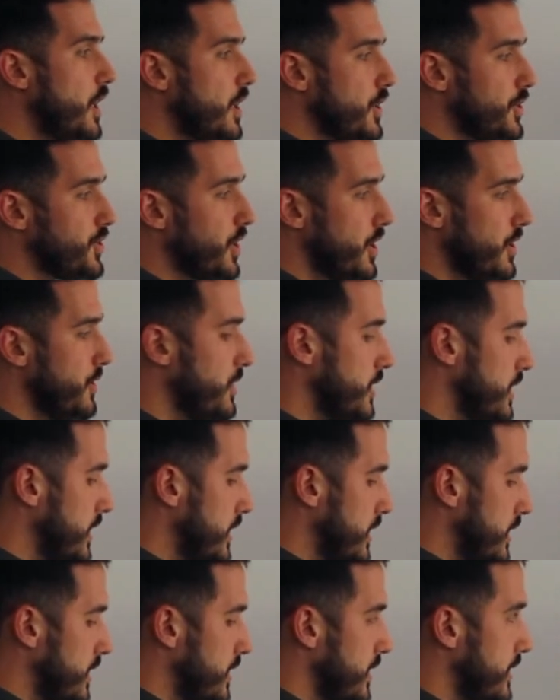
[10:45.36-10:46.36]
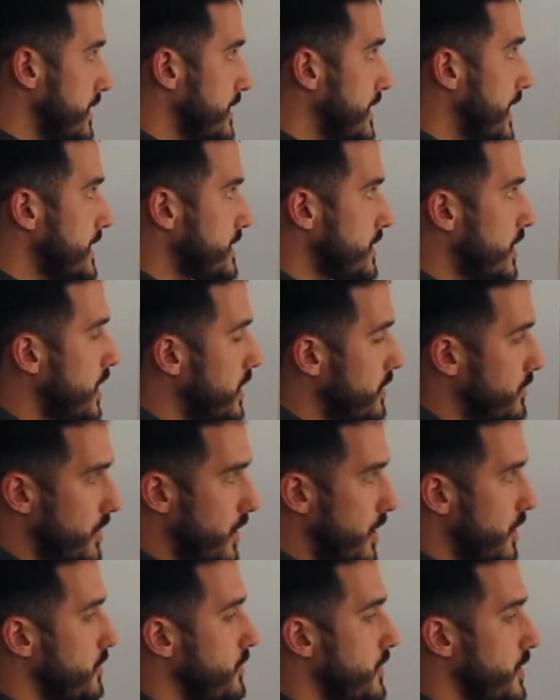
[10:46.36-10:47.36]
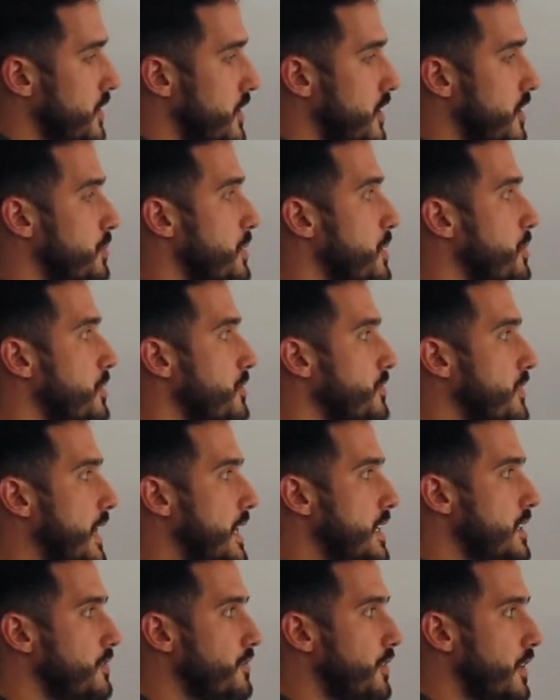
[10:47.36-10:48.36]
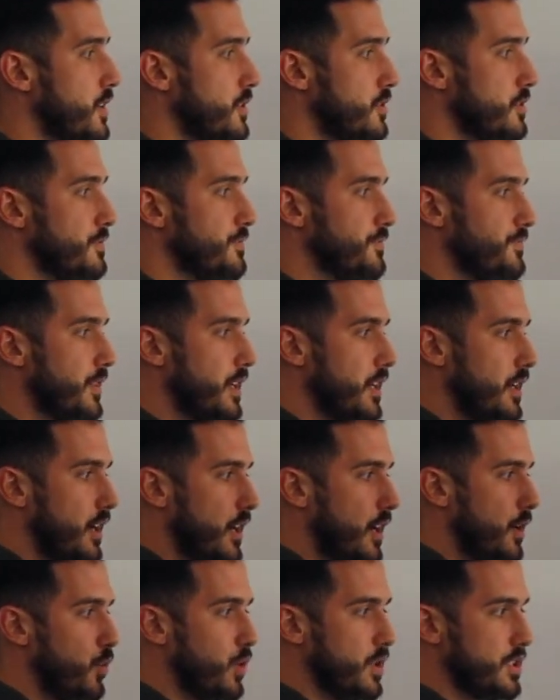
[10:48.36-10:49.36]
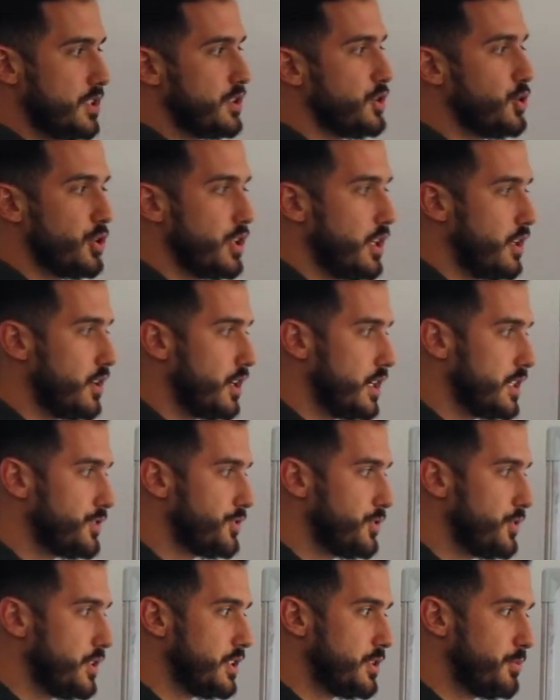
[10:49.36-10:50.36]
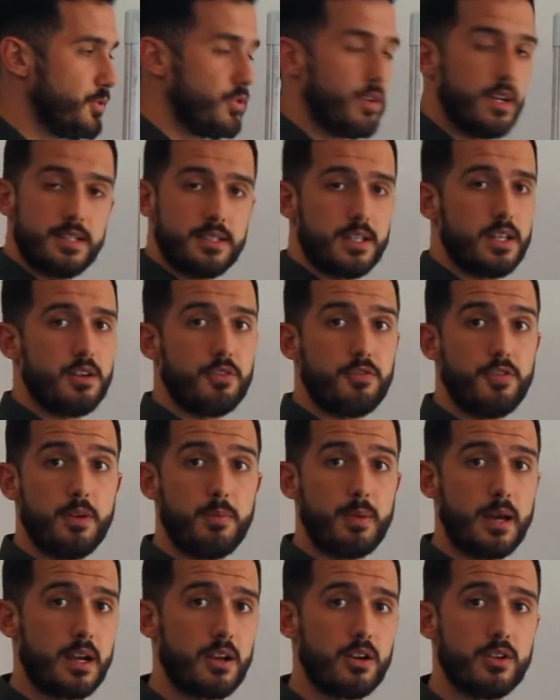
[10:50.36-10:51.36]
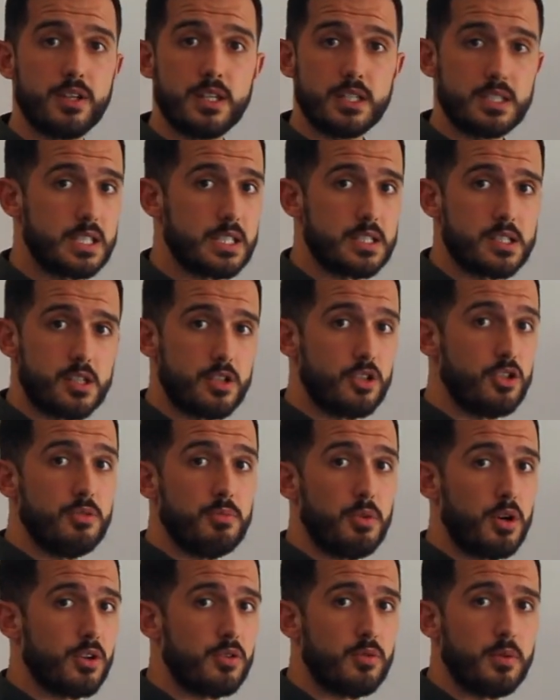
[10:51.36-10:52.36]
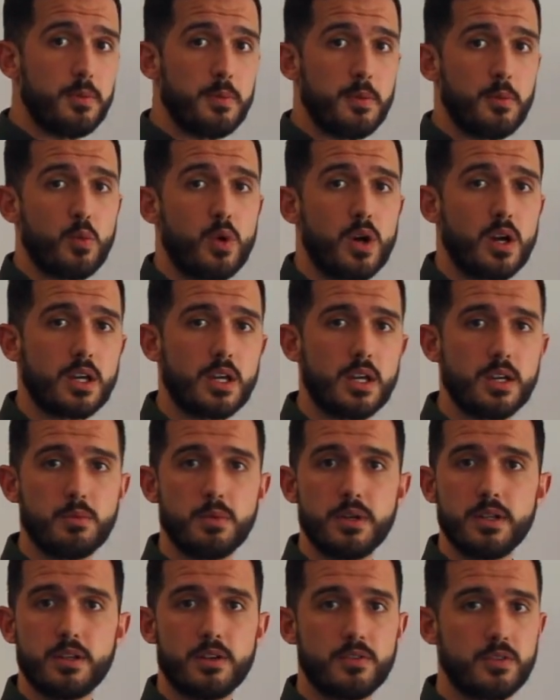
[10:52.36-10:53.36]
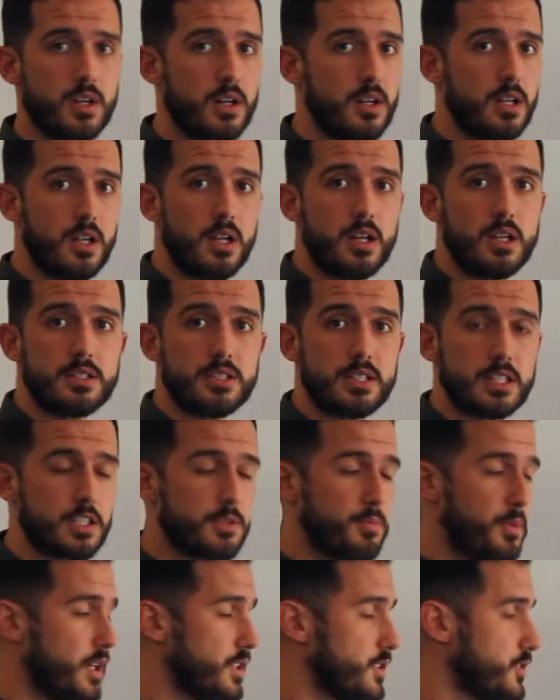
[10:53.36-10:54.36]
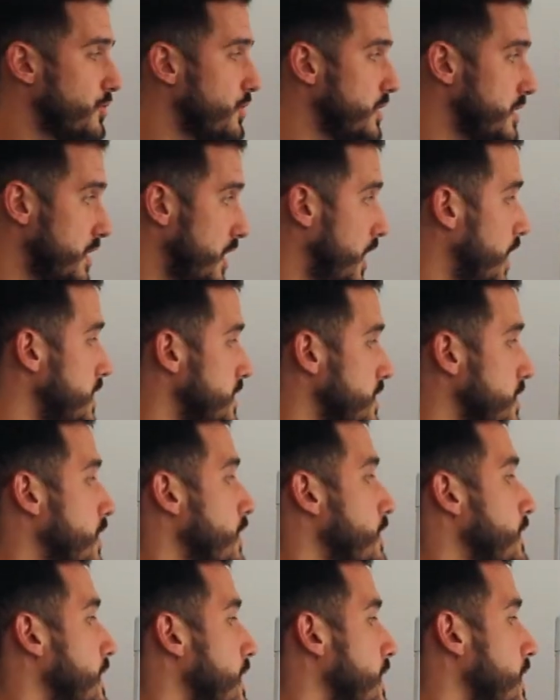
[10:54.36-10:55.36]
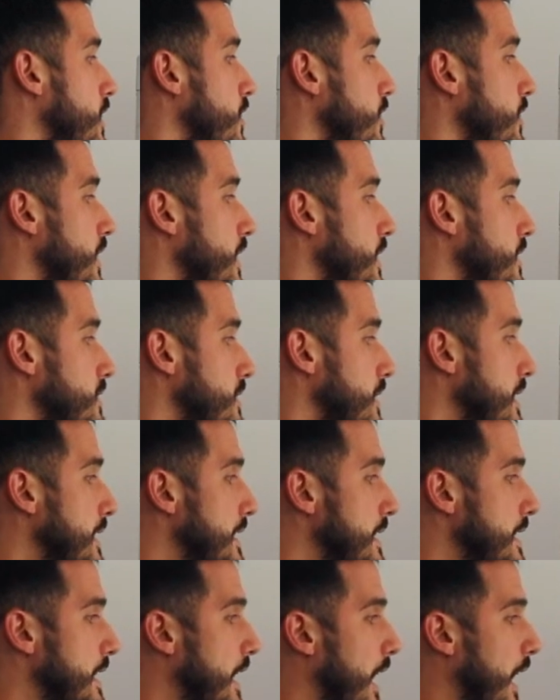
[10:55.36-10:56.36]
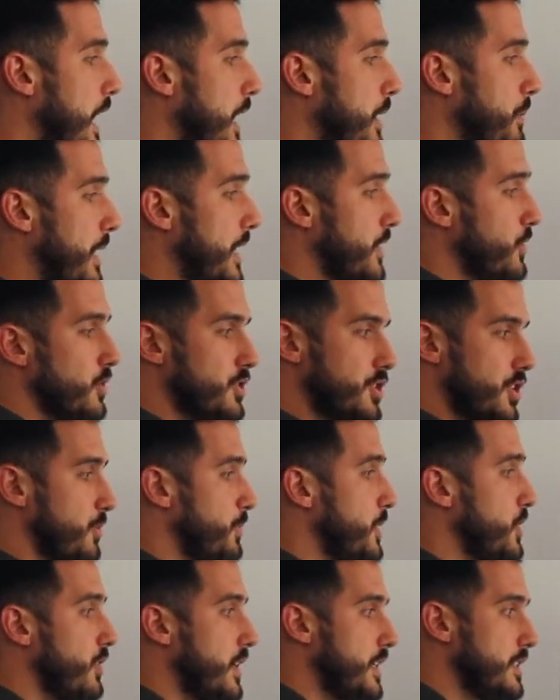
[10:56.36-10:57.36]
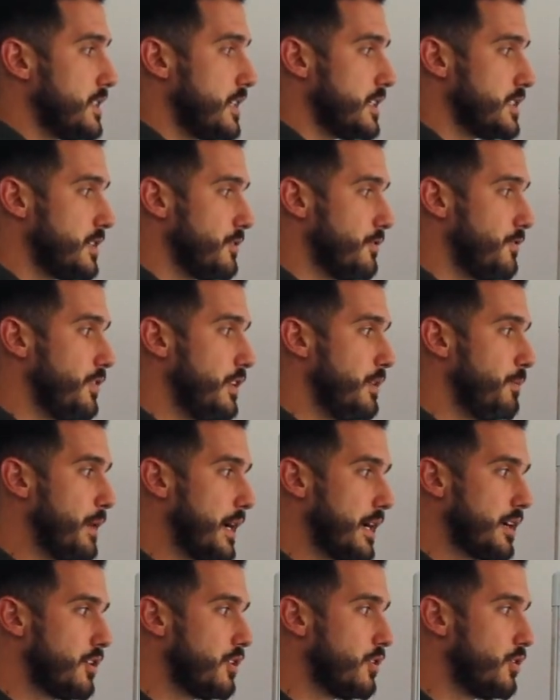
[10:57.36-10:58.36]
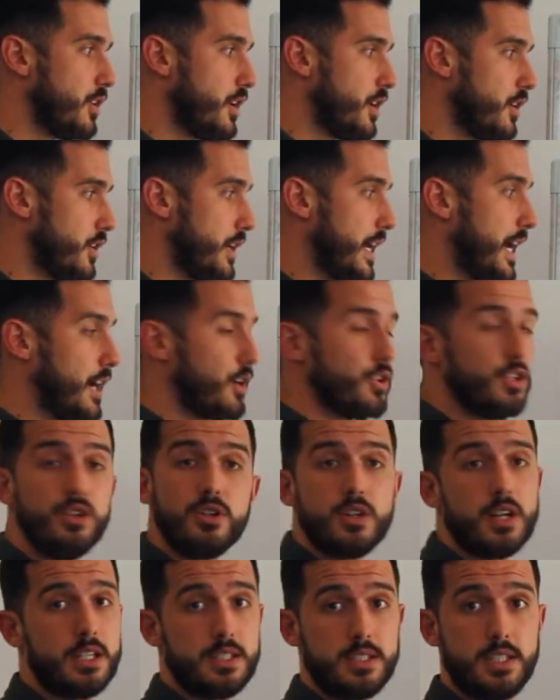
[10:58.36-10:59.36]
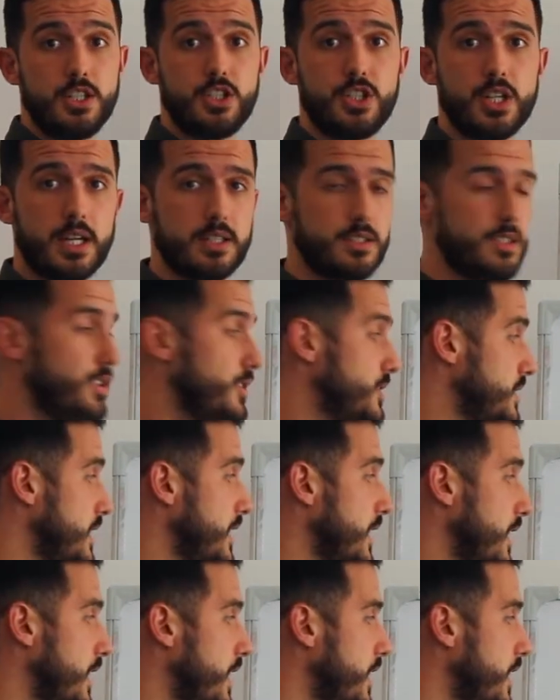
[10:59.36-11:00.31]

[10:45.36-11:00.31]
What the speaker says: So that's kind of an overview of the commitment value funnel. I wanted to talk you guys through this. It'd be great to get your feedback on this. It's a new model we've been working with over kind of the last 6 months, crystallizing our thinking on this. And also it'd be great to get some feedback on how you guys see chat. Do you see it